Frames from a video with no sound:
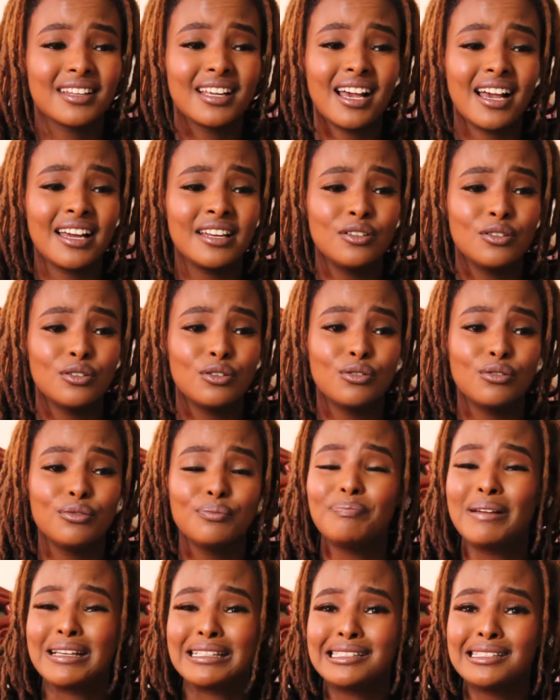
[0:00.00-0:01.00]
I don't know,
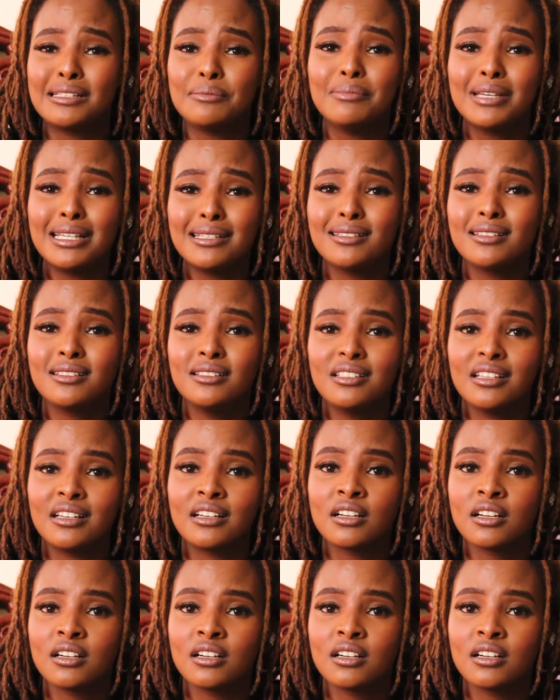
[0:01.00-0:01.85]
pessimistic.